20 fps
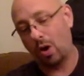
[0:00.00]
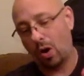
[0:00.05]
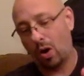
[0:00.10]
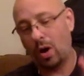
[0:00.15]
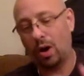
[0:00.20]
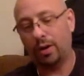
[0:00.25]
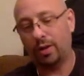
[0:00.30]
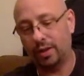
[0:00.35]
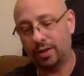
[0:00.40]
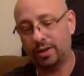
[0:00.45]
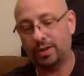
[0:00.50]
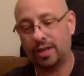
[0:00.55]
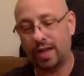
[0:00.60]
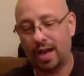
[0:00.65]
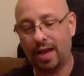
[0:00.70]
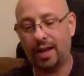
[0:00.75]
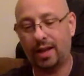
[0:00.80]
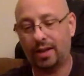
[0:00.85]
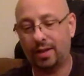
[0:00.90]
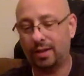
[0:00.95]
on this
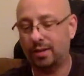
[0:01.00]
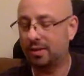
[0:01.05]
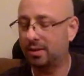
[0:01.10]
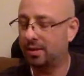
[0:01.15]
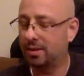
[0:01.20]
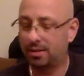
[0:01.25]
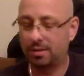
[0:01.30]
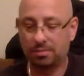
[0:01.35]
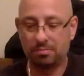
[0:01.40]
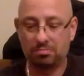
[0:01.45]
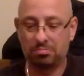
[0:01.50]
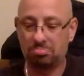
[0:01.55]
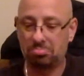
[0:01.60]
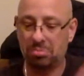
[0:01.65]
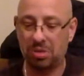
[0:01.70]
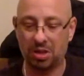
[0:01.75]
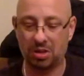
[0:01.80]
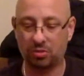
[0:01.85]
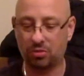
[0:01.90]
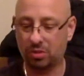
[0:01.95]
tank
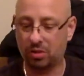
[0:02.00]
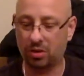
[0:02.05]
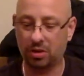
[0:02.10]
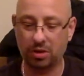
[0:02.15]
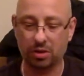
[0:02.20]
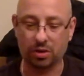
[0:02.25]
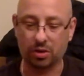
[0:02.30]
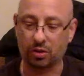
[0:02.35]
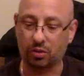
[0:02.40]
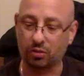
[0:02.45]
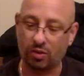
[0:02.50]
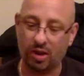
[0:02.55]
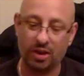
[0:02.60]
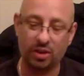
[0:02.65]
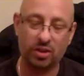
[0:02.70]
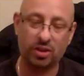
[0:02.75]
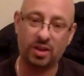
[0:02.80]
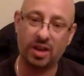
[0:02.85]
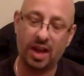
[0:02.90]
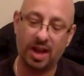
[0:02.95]
is really good. The
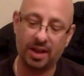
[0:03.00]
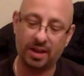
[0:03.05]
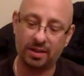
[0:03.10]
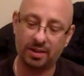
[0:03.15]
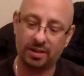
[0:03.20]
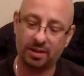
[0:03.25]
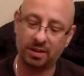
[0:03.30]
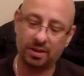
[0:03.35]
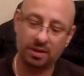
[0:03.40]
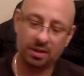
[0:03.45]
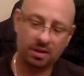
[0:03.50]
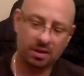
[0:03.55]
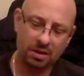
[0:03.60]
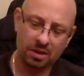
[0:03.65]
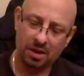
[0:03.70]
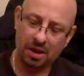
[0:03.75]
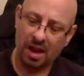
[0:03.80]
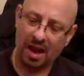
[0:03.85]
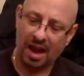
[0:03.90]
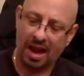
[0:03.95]
threads are nice.
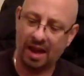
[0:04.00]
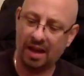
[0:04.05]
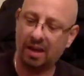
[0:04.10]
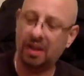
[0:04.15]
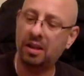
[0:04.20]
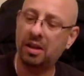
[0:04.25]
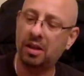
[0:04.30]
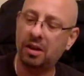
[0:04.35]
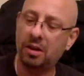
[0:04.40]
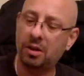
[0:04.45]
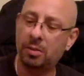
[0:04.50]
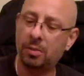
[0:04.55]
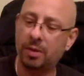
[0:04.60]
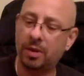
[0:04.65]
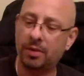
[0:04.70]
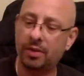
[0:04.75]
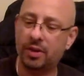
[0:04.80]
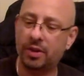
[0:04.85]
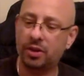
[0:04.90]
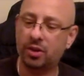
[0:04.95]
I had a little bit
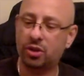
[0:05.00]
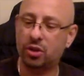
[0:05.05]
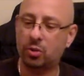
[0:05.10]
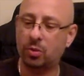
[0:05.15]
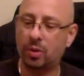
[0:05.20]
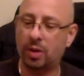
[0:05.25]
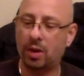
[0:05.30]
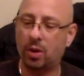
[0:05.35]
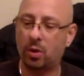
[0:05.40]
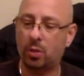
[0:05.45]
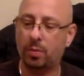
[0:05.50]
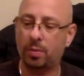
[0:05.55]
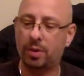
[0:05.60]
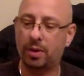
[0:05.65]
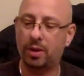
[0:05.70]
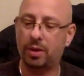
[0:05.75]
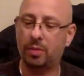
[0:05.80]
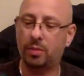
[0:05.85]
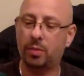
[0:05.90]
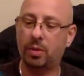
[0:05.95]
of an issue when I opened
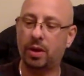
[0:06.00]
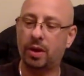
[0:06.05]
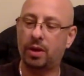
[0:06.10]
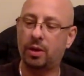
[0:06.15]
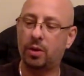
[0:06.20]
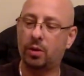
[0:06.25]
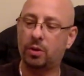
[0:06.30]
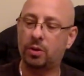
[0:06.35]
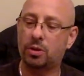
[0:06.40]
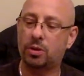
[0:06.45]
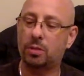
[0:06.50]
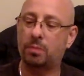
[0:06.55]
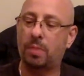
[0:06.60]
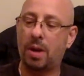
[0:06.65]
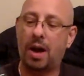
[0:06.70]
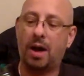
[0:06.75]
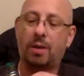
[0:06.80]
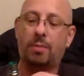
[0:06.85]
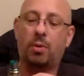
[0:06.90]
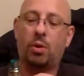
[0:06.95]
it, when I noticed the
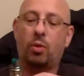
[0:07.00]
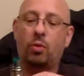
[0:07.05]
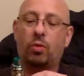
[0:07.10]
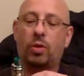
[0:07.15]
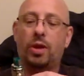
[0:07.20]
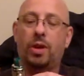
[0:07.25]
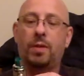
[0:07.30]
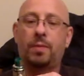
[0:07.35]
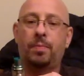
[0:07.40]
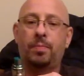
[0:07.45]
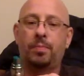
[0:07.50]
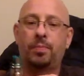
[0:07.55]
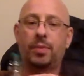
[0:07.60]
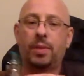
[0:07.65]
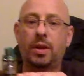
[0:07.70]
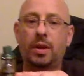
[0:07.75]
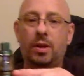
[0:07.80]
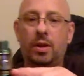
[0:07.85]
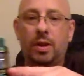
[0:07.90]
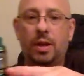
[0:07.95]
bottom O-ring
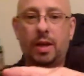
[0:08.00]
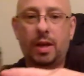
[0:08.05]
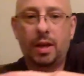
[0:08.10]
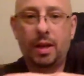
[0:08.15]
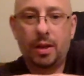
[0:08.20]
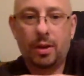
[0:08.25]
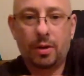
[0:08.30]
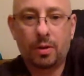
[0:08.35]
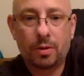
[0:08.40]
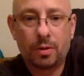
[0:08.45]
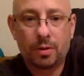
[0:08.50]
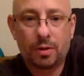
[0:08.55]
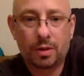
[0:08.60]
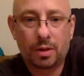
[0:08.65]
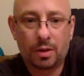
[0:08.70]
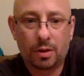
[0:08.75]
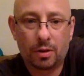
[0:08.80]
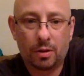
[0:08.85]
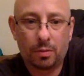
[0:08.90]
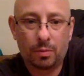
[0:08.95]
here,
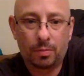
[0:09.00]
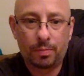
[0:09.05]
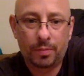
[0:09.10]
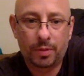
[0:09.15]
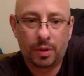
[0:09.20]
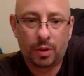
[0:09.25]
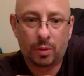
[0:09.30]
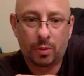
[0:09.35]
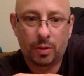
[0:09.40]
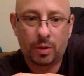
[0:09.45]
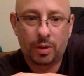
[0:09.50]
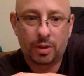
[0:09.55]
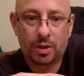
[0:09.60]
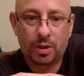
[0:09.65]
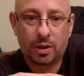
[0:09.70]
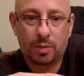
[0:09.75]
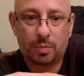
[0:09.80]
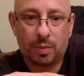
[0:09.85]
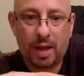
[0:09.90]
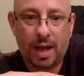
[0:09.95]
the little, you know, where you see
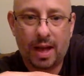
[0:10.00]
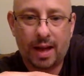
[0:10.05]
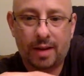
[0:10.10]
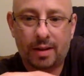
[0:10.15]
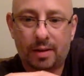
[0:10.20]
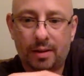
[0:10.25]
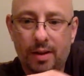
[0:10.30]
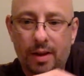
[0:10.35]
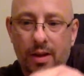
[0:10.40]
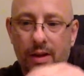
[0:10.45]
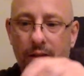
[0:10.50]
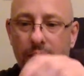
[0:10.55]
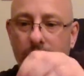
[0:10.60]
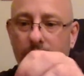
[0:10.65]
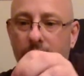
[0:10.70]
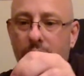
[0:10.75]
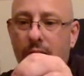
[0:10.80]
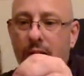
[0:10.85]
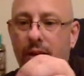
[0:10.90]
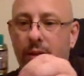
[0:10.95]
it's black. It
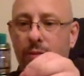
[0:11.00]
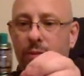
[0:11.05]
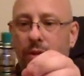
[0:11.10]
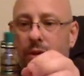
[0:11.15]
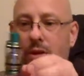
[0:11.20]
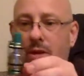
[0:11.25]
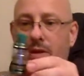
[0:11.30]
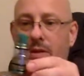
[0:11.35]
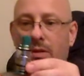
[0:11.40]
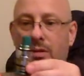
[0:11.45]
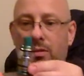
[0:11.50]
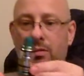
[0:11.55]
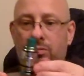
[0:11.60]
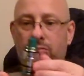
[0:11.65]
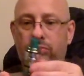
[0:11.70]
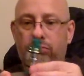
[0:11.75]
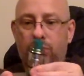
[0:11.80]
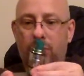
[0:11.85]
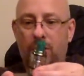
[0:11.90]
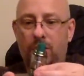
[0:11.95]
looked like it was a
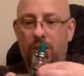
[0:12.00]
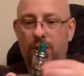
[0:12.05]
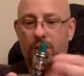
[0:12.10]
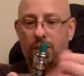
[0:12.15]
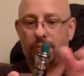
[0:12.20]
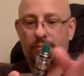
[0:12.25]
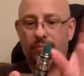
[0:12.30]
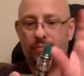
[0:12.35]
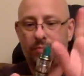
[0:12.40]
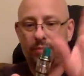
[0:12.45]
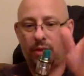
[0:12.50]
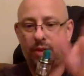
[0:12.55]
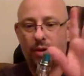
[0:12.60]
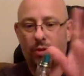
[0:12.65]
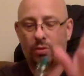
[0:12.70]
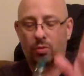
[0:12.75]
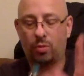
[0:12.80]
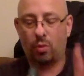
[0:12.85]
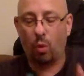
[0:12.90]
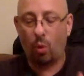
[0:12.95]
little, you
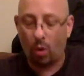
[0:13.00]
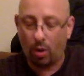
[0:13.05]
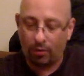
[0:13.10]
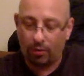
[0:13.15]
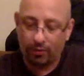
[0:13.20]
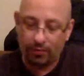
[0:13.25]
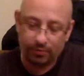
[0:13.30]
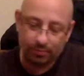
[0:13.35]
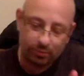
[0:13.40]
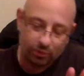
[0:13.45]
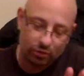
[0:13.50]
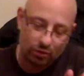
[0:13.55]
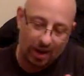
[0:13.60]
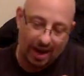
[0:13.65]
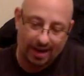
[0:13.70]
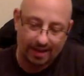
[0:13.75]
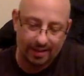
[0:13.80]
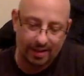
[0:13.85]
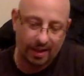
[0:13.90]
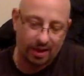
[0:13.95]
know, off
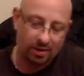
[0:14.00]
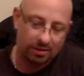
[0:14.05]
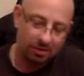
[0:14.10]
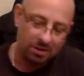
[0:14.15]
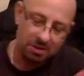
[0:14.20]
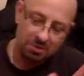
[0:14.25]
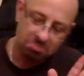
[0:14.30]
track there.